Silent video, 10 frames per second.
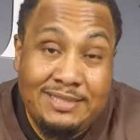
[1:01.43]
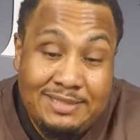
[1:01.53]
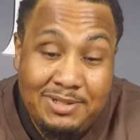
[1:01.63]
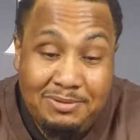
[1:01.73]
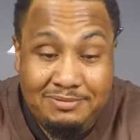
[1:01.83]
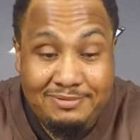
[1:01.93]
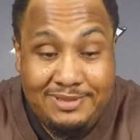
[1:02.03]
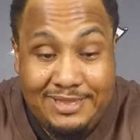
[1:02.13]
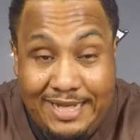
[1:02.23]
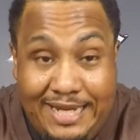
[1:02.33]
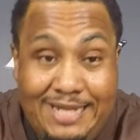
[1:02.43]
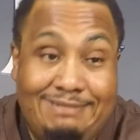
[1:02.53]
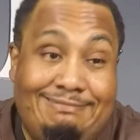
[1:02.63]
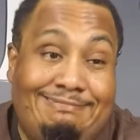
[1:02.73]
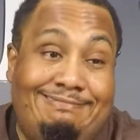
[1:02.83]
So today
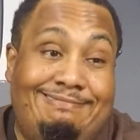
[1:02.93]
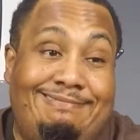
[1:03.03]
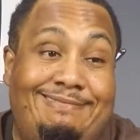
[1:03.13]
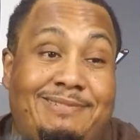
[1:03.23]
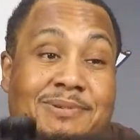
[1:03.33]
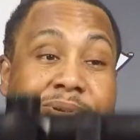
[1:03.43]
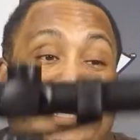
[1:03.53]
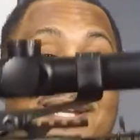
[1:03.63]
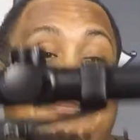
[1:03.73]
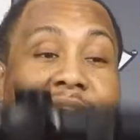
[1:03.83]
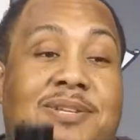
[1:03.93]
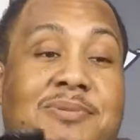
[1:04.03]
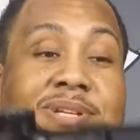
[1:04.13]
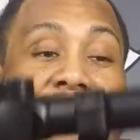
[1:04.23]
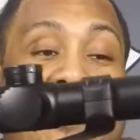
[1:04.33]
we're gonna be
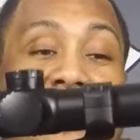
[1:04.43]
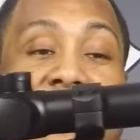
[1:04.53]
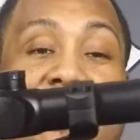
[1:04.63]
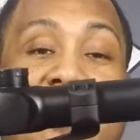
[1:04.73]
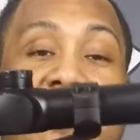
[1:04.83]
doing the